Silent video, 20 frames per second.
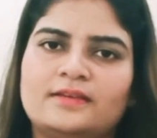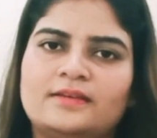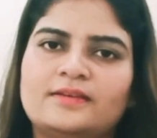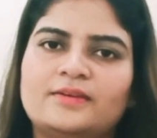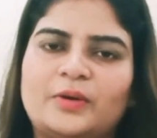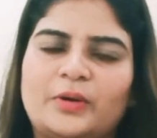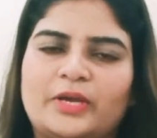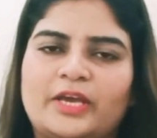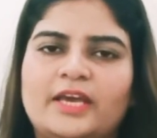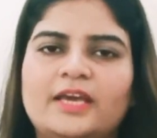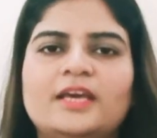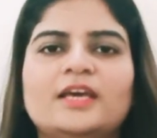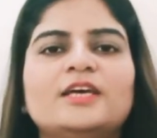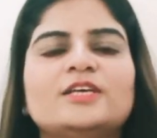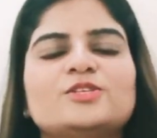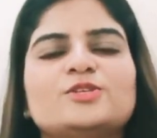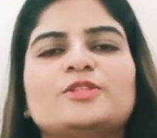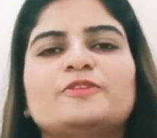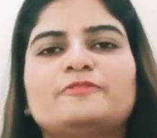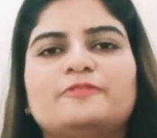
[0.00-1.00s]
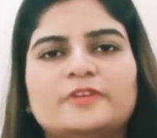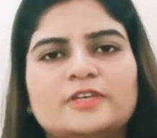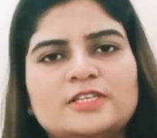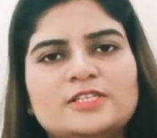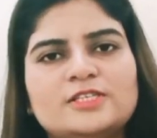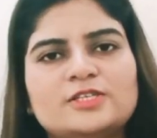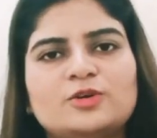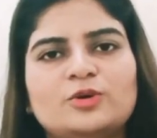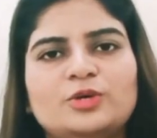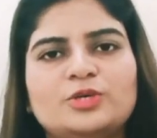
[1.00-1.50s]
Okay, so the
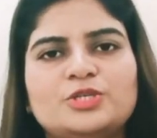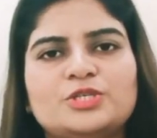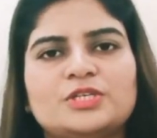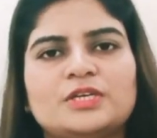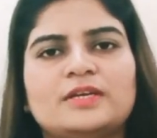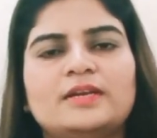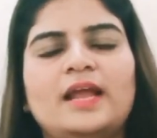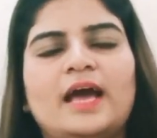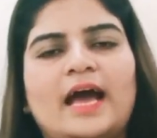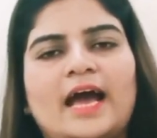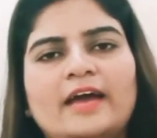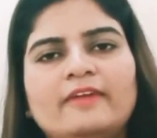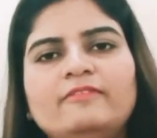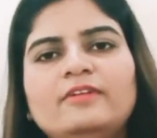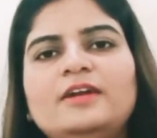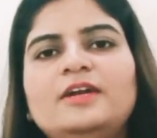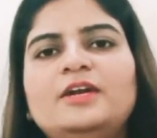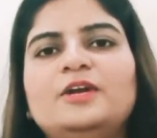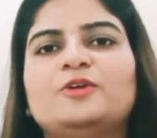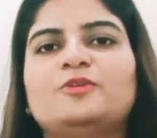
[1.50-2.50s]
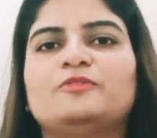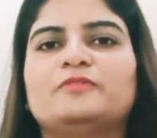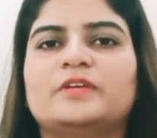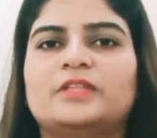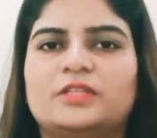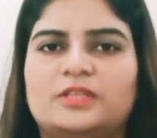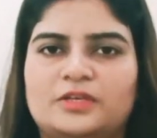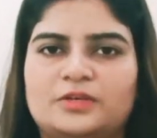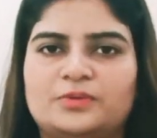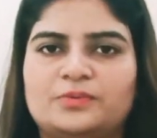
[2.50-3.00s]
first question I will do
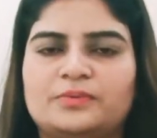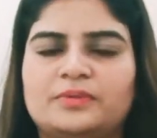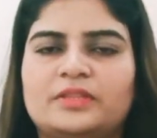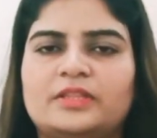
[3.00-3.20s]
with you.